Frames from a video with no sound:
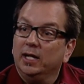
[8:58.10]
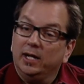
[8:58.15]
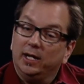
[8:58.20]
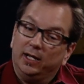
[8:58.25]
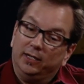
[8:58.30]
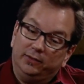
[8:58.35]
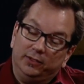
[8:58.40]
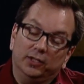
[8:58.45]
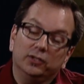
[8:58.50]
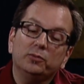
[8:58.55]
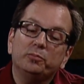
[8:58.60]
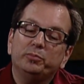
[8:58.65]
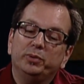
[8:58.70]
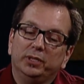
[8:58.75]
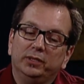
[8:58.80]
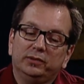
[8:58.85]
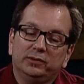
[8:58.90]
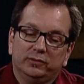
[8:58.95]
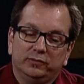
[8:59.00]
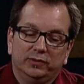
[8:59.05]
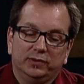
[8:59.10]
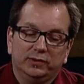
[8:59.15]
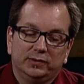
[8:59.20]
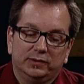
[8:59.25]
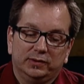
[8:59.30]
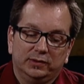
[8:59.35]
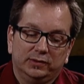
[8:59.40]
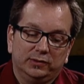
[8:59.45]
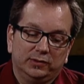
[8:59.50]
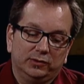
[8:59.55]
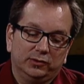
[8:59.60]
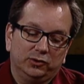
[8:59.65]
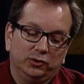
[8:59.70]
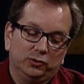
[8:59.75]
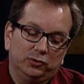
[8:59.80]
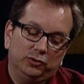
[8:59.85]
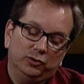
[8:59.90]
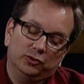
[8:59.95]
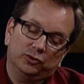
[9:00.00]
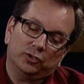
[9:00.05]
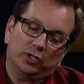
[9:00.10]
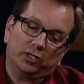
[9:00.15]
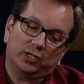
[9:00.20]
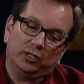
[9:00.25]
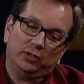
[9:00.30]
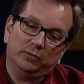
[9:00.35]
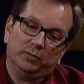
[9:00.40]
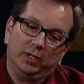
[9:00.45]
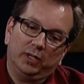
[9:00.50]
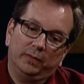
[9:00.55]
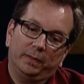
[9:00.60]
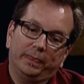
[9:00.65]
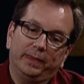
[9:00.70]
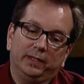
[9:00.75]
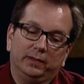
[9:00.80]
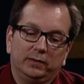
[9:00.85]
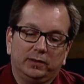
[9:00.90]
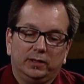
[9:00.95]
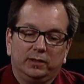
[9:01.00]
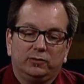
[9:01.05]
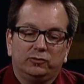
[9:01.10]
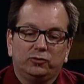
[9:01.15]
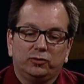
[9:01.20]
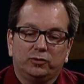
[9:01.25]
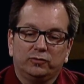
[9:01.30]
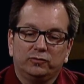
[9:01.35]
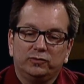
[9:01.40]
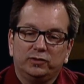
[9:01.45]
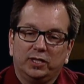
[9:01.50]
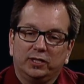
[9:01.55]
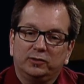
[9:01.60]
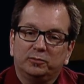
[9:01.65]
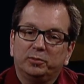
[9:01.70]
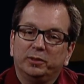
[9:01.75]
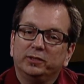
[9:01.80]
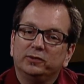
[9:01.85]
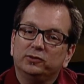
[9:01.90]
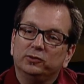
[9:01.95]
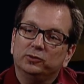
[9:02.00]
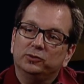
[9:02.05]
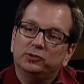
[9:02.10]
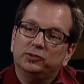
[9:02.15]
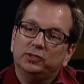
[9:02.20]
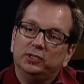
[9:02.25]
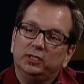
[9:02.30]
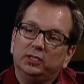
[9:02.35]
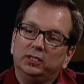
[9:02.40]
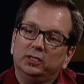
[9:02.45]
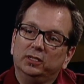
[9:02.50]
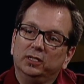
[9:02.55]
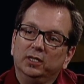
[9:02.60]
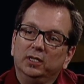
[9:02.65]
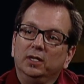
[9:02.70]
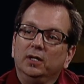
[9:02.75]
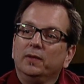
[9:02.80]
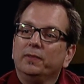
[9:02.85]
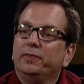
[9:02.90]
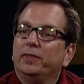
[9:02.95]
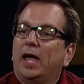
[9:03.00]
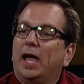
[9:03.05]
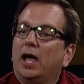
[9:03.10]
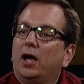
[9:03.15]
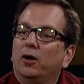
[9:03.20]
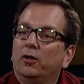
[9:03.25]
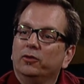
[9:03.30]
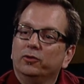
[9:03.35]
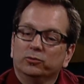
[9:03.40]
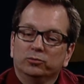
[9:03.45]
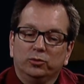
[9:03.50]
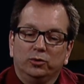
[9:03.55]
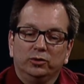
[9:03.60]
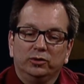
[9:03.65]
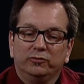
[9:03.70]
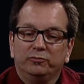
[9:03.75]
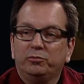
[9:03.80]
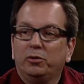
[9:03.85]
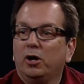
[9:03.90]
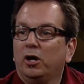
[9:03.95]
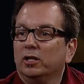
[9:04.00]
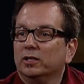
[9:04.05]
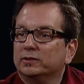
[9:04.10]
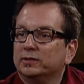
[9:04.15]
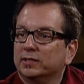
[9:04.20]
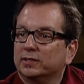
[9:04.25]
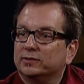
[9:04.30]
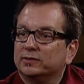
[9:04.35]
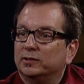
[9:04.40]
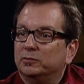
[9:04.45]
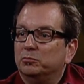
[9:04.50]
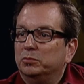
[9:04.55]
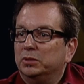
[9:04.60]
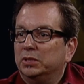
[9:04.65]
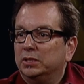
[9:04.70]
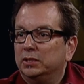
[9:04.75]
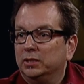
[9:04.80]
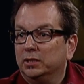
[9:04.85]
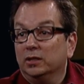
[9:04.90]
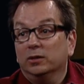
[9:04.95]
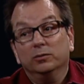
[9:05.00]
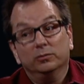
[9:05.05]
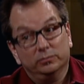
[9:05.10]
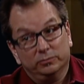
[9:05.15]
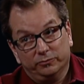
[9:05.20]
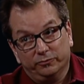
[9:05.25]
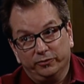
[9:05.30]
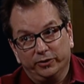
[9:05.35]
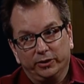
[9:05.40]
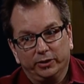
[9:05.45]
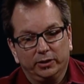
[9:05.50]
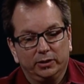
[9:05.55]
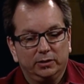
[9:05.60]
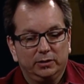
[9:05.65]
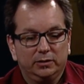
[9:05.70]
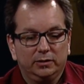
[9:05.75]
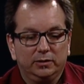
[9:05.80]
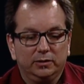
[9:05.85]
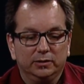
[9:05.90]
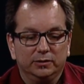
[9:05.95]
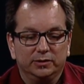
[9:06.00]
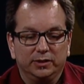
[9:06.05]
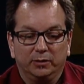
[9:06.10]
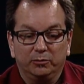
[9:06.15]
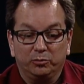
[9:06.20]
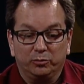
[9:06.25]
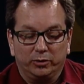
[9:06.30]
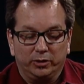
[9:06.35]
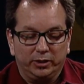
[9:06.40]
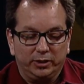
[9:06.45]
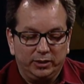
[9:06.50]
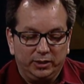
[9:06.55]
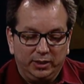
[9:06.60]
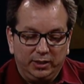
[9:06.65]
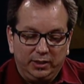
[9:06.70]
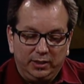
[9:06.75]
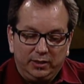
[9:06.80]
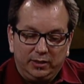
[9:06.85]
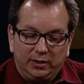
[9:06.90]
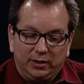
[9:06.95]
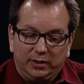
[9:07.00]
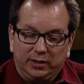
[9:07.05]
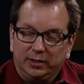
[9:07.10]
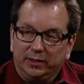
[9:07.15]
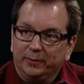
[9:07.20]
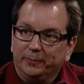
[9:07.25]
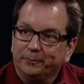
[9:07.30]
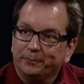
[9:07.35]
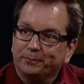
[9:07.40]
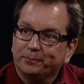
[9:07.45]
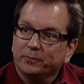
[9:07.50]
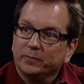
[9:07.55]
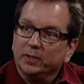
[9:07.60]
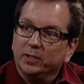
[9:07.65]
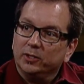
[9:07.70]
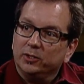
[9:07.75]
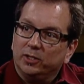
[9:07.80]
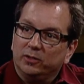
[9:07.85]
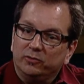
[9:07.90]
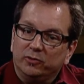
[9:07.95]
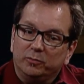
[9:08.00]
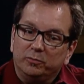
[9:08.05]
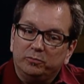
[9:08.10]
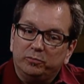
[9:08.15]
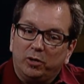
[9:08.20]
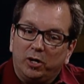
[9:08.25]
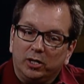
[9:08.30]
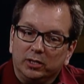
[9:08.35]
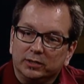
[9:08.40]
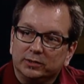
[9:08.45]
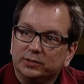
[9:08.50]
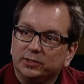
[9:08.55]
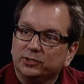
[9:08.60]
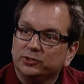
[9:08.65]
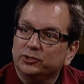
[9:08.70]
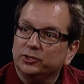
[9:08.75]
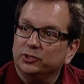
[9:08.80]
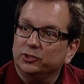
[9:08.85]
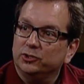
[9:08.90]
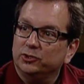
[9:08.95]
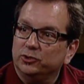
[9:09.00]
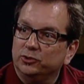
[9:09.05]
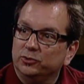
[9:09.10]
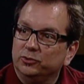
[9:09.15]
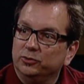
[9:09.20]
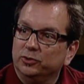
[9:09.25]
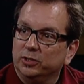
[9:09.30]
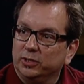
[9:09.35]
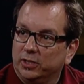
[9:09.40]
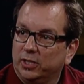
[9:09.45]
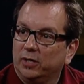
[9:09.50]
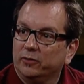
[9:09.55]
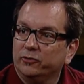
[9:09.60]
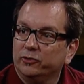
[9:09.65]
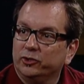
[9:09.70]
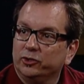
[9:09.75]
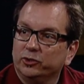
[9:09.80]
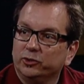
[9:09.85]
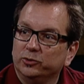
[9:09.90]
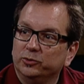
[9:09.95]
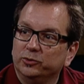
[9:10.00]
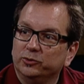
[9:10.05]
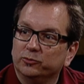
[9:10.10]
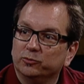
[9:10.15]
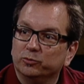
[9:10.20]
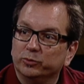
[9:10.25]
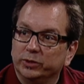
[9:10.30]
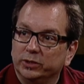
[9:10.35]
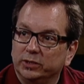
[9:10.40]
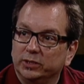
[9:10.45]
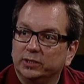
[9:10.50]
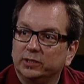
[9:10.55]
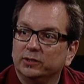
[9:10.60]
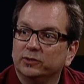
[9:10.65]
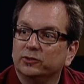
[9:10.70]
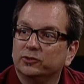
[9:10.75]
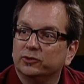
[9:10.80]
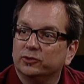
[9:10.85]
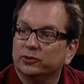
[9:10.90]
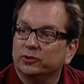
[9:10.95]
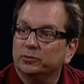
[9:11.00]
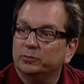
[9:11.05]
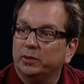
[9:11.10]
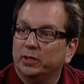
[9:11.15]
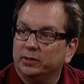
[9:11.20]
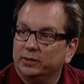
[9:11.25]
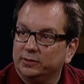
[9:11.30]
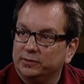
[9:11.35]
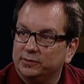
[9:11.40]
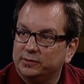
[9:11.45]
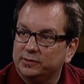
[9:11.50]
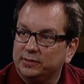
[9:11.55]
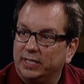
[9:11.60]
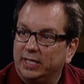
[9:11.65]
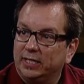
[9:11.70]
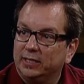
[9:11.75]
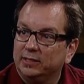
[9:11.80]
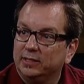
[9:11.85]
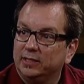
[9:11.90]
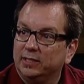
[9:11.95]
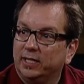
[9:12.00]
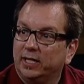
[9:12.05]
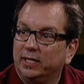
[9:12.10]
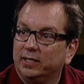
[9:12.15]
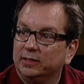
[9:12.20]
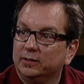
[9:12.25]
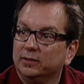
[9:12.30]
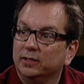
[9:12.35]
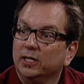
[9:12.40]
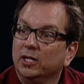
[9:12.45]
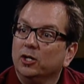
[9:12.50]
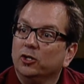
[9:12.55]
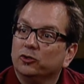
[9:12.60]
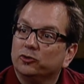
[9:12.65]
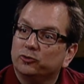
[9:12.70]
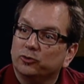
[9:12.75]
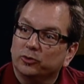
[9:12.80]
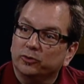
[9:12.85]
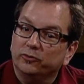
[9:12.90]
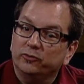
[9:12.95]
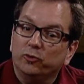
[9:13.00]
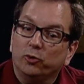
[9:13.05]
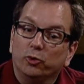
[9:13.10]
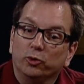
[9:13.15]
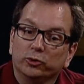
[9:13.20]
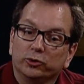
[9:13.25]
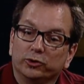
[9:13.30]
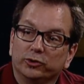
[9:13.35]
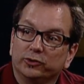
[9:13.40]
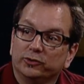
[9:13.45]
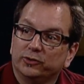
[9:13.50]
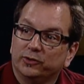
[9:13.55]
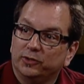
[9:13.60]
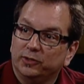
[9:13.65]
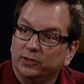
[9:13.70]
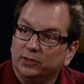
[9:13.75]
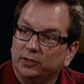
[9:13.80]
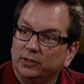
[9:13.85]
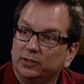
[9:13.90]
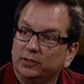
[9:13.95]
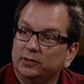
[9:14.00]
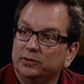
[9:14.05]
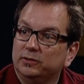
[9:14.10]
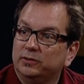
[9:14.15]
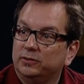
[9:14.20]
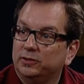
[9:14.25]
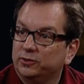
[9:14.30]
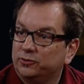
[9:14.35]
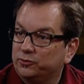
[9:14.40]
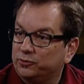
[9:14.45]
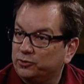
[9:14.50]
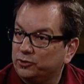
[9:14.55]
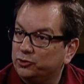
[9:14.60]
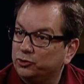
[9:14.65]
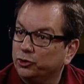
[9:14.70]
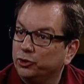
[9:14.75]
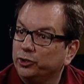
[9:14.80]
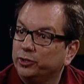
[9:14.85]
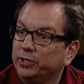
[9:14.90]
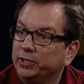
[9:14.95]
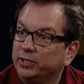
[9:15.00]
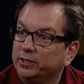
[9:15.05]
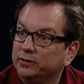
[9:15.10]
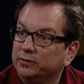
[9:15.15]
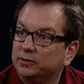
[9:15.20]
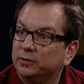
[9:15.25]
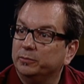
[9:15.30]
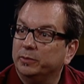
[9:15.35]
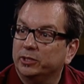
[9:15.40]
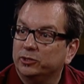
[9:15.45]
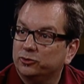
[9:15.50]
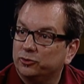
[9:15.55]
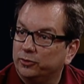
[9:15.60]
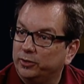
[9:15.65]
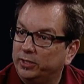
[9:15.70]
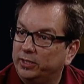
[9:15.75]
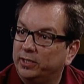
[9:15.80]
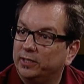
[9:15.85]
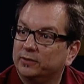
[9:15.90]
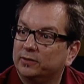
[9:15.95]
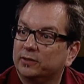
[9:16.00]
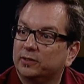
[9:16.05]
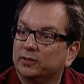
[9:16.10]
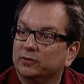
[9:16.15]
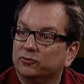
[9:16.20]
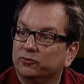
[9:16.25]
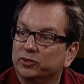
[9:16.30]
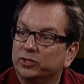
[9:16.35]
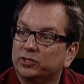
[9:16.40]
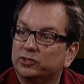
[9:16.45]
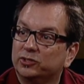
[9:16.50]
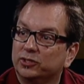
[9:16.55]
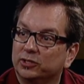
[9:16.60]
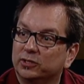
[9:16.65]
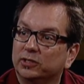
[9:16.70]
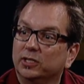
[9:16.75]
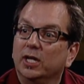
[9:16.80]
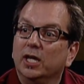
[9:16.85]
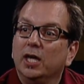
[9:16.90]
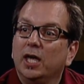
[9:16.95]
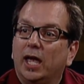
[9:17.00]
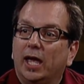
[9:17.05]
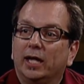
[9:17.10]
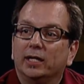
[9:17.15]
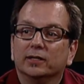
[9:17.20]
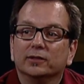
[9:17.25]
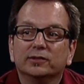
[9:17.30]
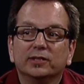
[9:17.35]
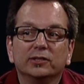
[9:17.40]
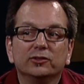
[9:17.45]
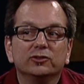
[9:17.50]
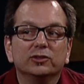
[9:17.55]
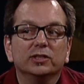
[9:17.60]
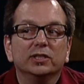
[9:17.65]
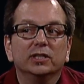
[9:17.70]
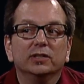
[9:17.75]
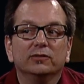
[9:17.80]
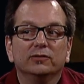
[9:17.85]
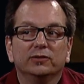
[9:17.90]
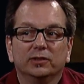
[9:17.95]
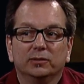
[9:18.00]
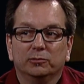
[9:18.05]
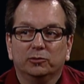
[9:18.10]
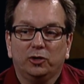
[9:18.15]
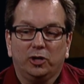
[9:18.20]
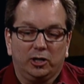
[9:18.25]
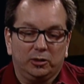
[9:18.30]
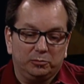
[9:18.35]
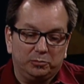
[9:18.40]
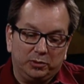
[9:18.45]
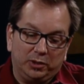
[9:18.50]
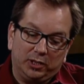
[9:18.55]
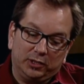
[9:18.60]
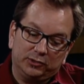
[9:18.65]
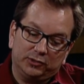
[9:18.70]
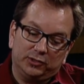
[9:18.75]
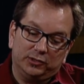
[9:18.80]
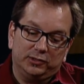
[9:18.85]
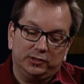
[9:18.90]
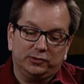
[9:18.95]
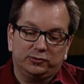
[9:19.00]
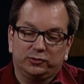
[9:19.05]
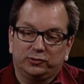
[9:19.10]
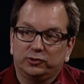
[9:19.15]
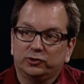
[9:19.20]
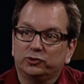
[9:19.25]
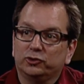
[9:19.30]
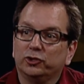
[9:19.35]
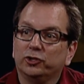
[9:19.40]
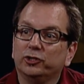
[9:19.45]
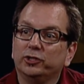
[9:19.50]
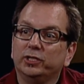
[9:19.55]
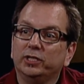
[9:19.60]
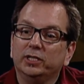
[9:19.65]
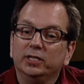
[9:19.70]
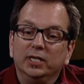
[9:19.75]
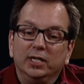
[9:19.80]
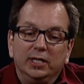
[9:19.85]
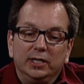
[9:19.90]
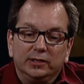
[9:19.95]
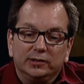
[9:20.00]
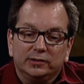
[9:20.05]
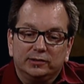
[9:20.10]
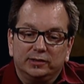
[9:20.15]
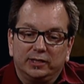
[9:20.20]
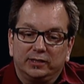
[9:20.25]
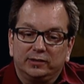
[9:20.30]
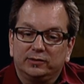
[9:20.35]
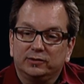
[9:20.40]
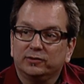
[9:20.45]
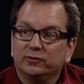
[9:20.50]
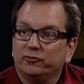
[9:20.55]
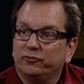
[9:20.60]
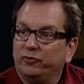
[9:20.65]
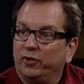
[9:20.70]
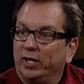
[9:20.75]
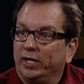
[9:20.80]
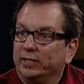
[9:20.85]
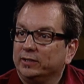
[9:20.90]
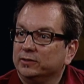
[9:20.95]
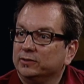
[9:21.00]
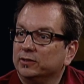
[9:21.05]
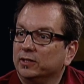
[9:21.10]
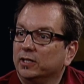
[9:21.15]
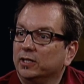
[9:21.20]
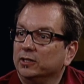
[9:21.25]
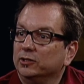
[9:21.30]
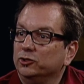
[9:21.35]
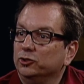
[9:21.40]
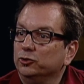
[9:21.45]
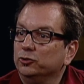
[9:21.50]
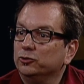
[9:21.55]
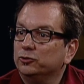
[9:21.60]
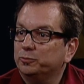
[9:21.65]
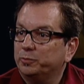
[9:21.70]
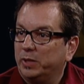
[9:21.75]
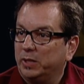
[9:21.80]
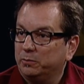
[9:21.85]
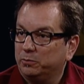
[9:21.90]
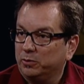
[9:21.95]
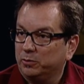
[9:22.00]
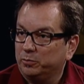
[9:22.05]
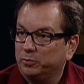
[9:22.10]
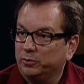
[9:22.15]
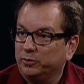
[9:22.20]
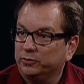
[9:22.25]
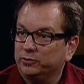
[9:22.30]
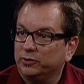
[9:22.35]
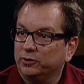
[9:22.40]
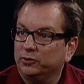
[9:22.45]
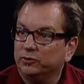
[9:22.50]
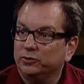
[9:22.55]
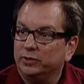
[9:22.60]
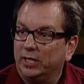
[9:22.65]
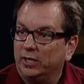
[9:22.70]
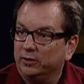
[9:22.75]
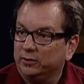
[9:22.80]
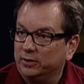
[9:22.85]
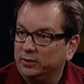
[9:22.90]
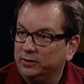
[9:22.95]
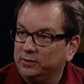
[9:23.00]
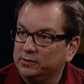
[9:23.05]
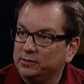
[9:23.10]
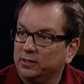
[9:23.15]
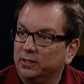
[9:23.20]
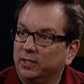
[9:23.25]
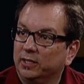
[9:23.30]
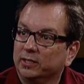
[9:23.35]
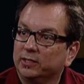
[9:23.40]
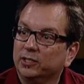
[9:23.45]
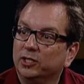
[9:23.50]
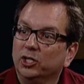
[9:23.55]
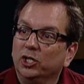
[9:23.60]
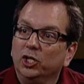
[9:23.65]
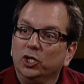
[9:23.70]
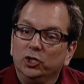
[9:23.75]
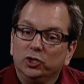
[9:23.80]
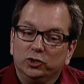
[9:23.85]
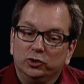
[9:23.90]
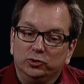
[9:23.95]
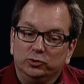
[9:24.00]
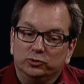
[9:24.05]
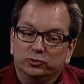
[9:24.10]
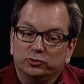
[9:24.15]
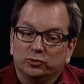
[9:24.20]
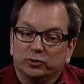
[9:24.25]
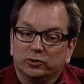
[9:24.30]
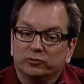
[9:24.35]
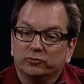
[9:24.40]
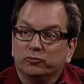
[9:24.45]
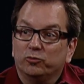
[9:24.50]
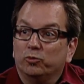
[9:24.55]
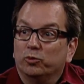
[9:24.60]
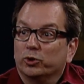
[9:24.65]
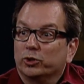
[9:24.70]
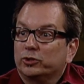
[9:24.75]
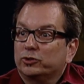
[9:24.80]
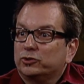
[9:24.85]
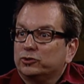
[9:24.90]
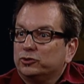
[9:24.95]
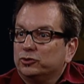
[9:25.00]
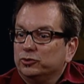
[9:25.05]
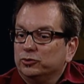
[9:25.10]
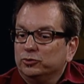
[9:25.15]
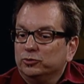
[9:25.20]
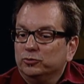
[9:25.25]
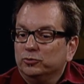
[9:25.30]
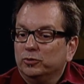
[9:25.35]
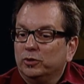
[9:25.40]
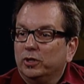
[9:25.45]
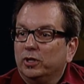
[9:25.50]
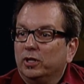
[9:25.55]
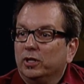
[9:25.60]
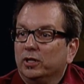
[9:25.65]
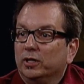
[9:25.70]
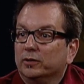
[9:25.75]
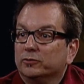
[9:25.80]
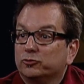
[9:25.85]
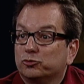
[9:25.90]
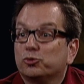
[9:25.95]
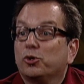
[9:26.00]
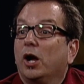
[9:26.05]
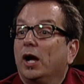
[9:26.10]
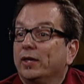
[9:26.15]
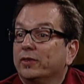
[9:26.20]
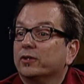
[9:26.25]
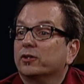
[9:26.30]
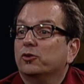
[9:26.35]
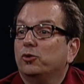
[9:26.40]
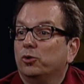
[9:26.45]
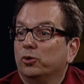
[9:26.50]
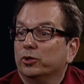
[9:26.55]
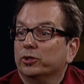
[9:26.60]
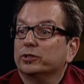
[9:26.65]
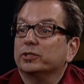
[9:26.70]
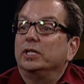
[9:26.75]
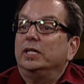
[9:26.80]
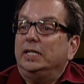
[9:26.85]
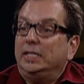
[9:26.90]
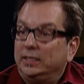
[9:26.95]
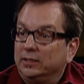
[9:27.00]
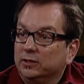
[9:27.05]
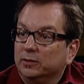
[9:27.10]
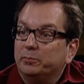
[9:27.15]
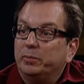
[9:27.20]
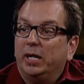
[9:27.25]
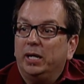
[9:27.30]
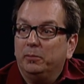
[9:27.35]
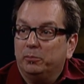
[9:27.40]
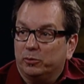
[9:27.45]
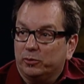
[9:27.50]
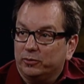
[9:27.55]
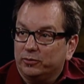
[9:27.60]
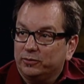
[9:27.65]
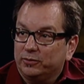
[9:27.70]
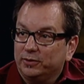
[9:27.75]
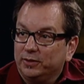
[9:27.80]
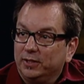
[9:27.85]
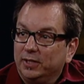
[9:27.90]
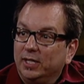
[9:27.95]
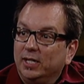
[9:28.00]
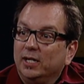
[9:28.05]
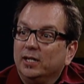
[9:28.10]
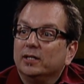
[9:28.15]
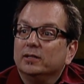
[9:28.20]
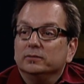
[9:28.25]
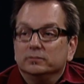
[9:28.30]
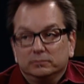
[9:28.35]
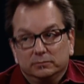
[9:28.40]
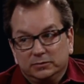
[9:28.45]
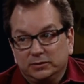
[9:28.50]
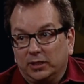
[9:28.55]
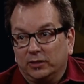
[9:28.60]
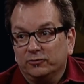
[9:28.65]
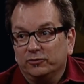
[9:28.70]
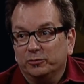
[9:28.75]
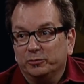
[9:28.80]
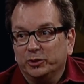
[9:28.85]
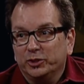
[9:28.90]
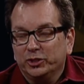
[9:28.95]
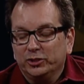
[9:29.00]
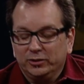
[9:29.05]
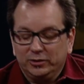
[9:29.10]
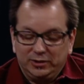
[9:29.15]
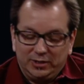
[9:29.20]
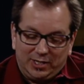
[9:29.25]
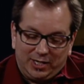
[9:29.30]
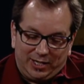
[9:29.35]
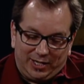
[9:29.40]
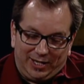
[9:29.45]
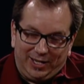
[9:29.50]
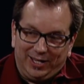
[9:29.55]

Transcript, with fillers: And the other piece of this is, is you, are talking about it, it sort of takes place. You see the, how the role of politics and media very contemporary. Um, you have a politician who, a governor who is really concerned about his standing and mm-hmm. sort of orders the district attorney to make sure he gets a conviction mm-hmm. and right. essentially gives him carte blanche. The district attorney sets, finds a newspaper person down on his luck who sort of works to uh, try the court in the papers. Mm-hmm. Right. Sound familiar? Yeah.